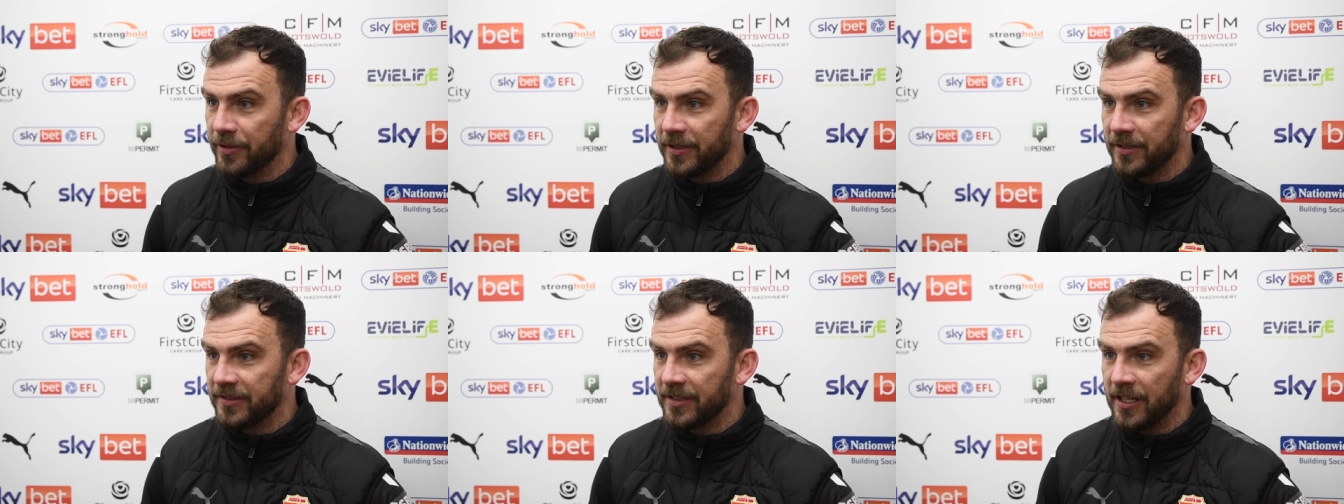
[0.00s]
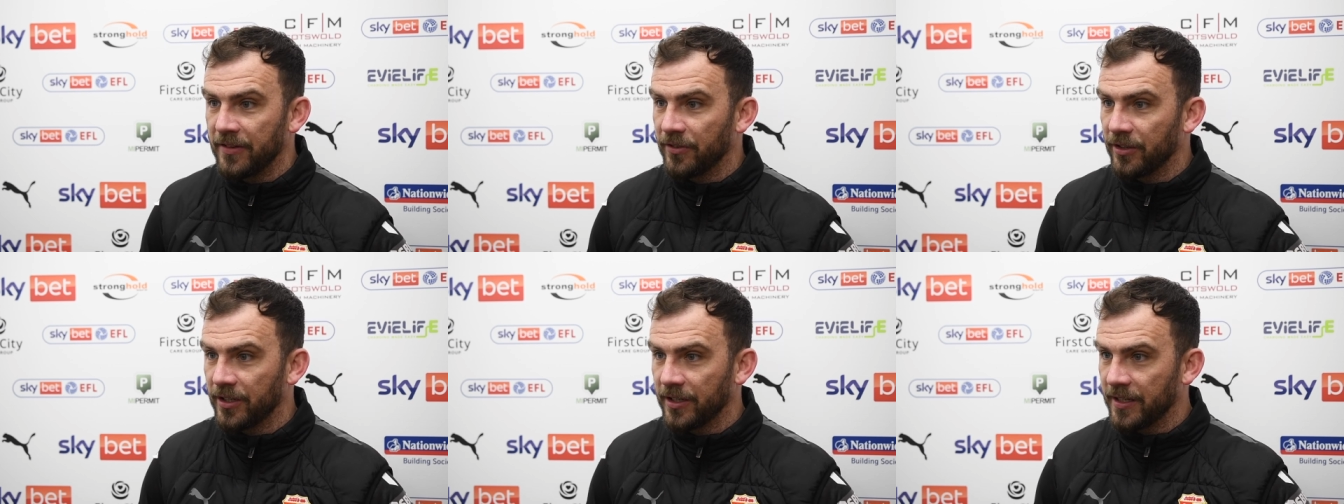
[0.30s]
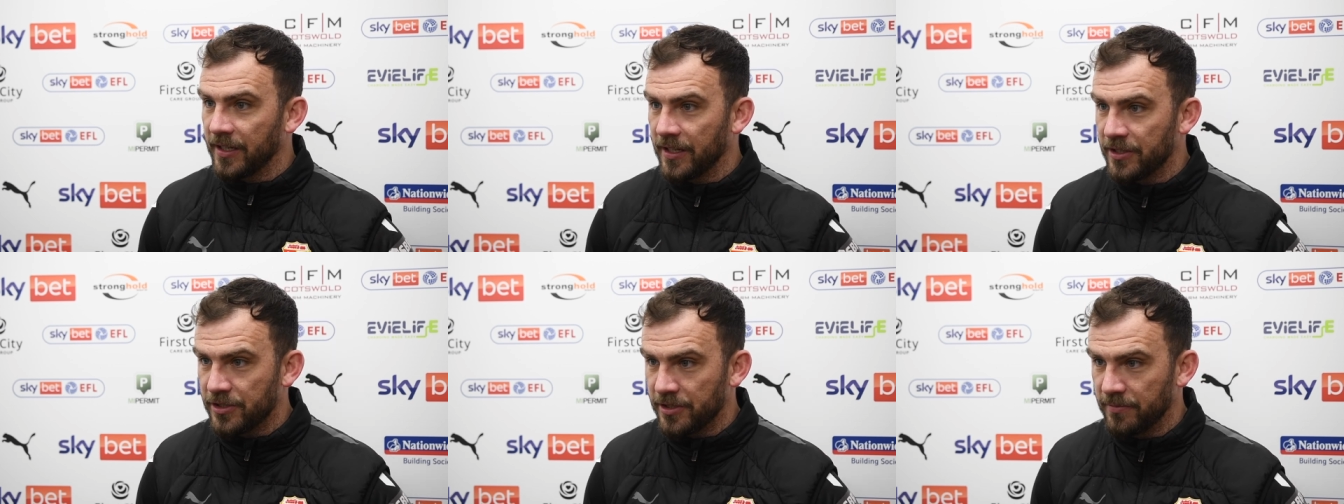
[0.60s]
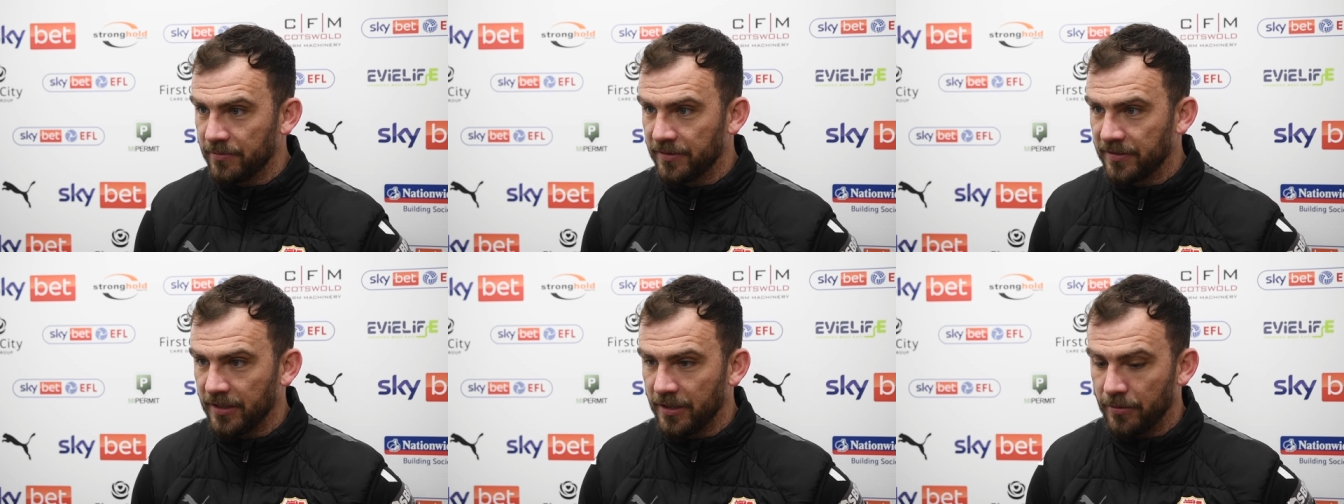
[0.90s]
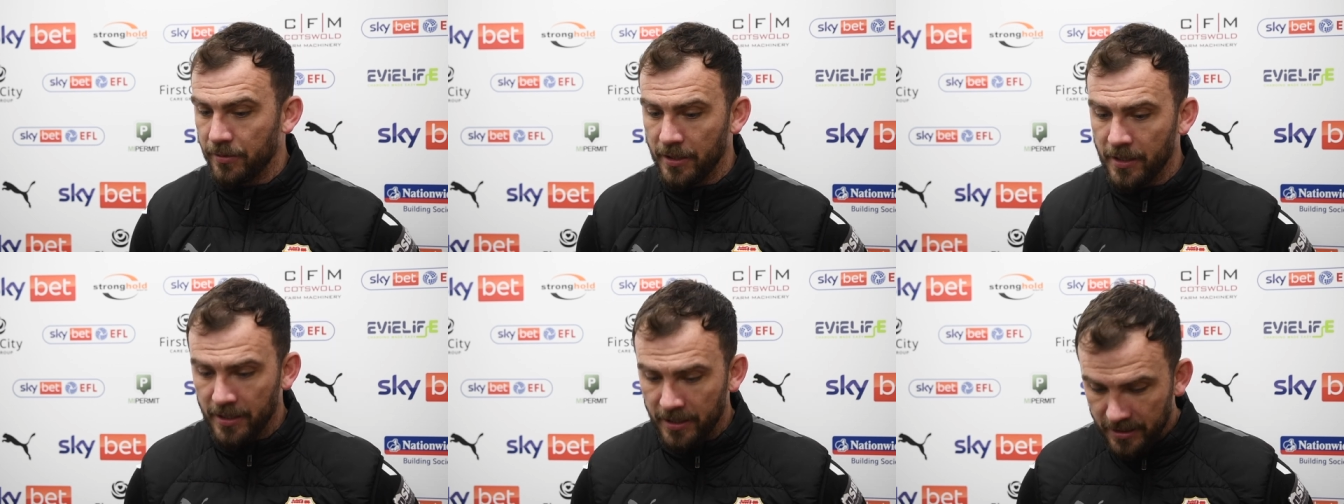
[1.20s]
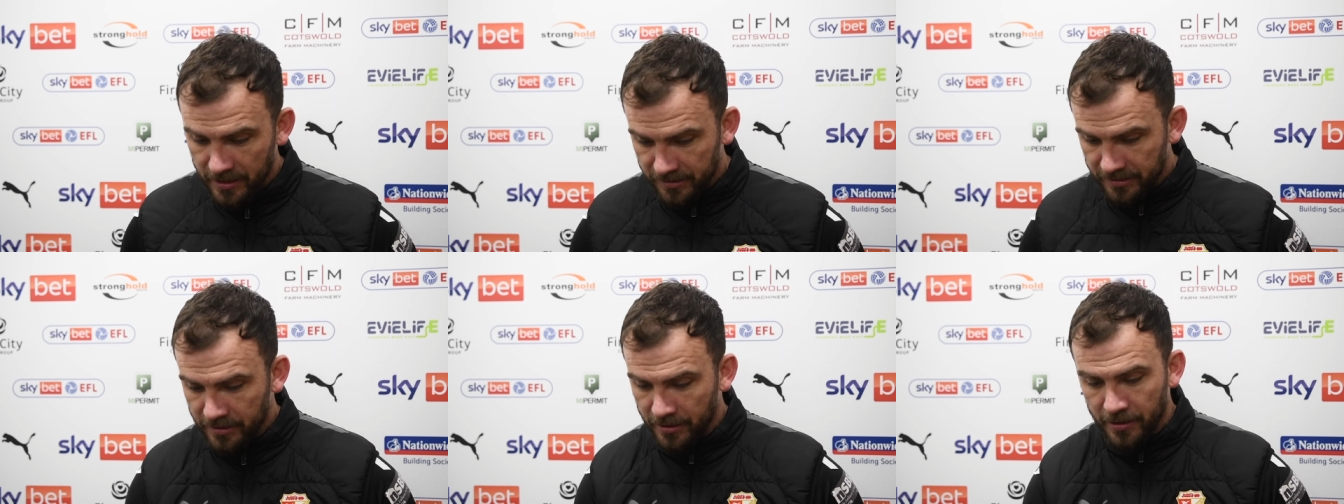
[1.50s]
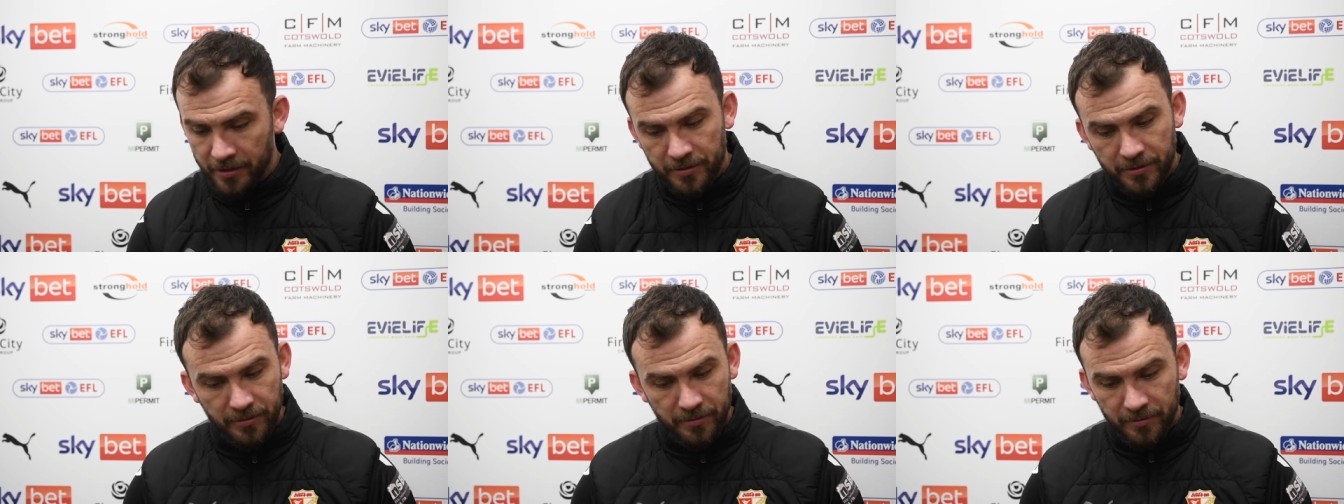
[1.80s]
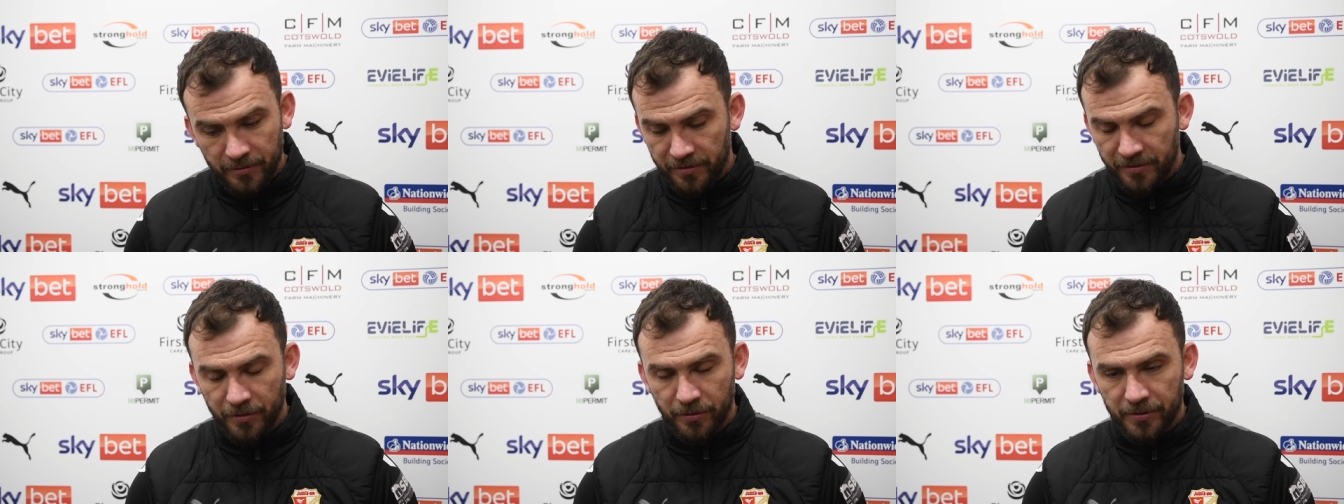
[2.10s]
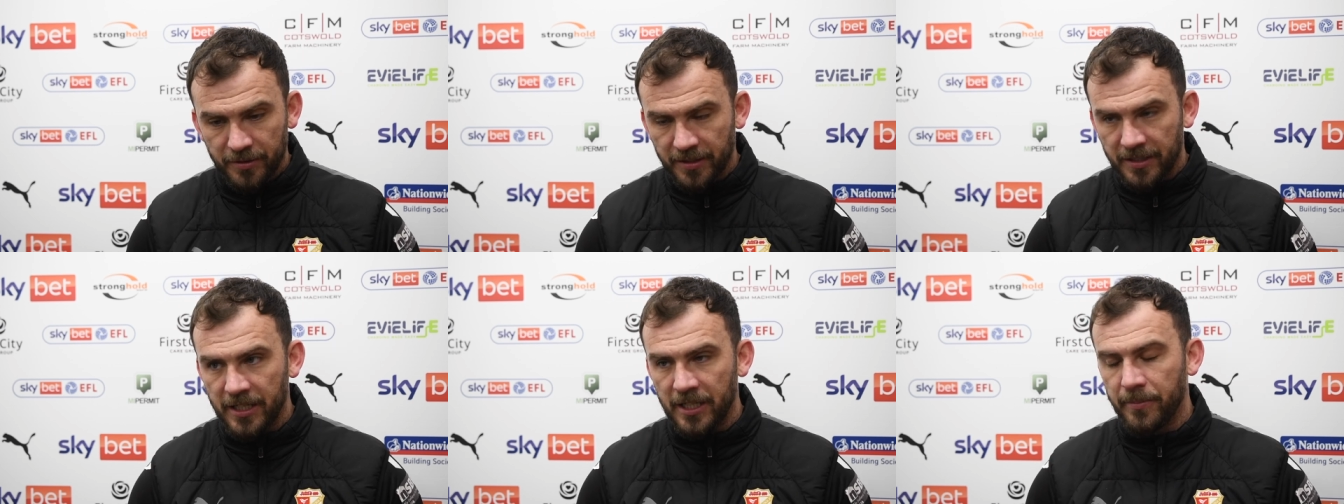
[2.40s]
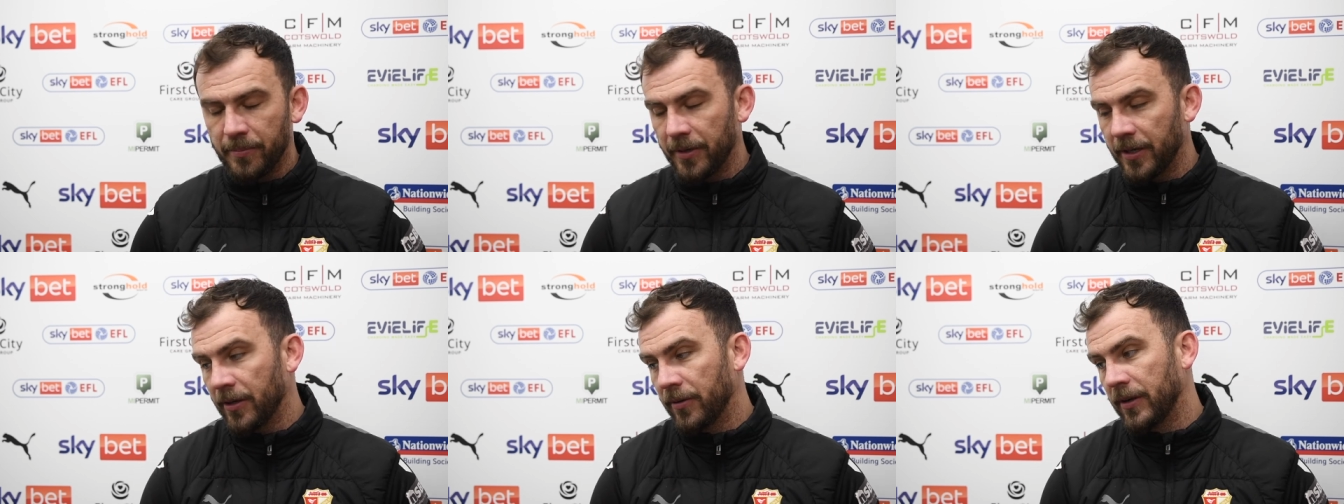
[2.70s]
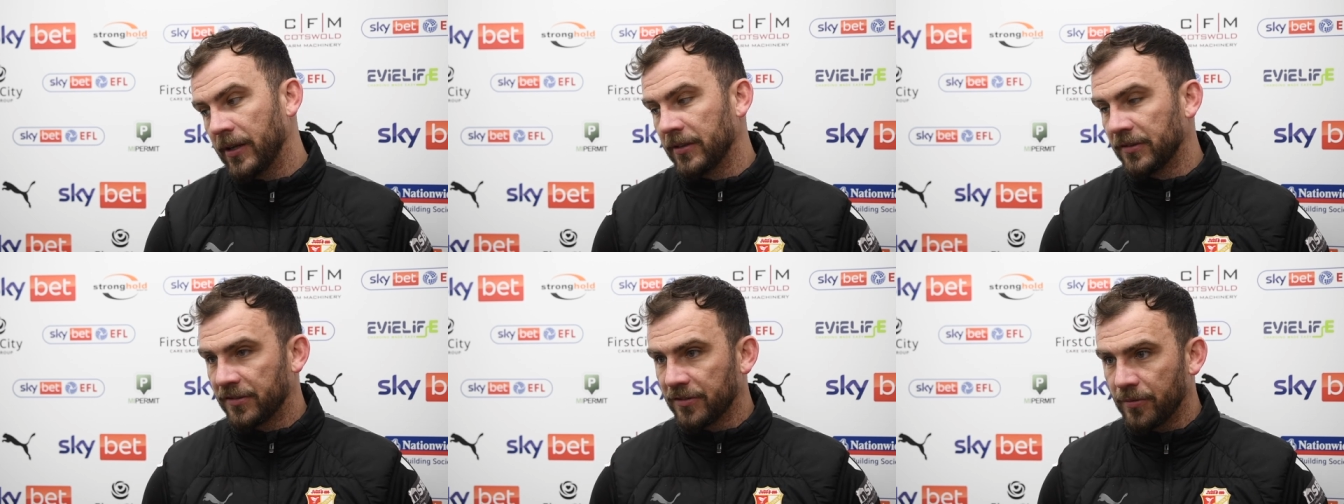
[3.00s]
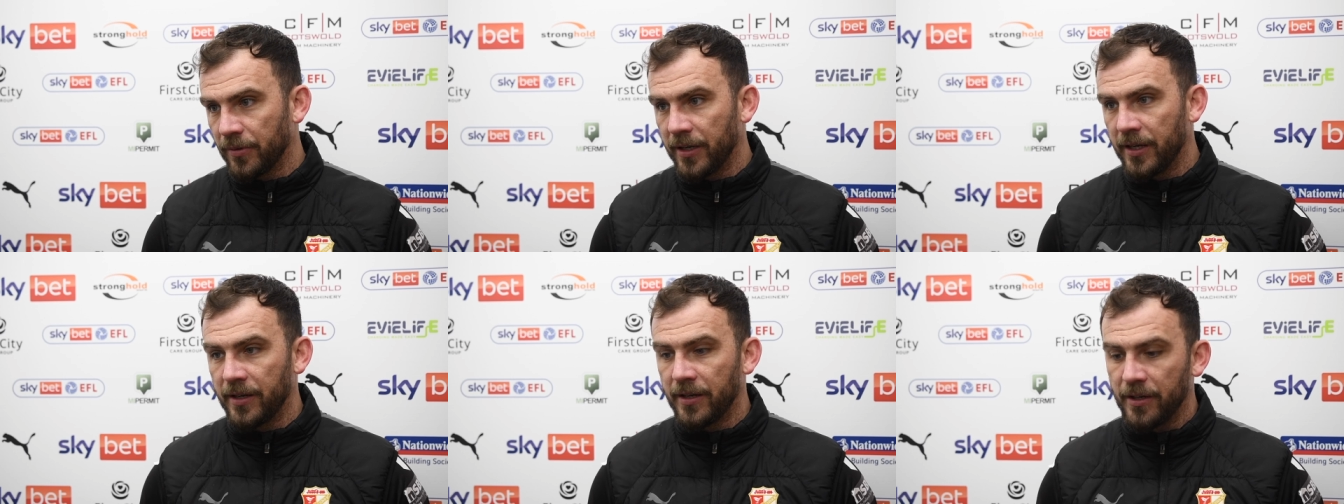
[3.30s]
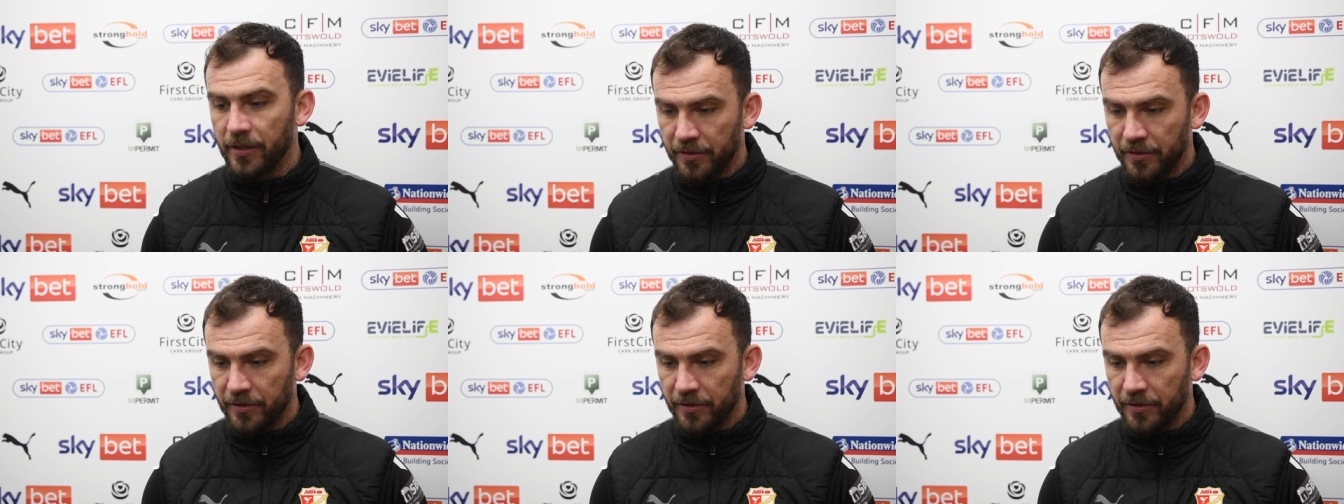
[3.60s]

He's never going to catch him. So he's got to suck the keeper out and square it,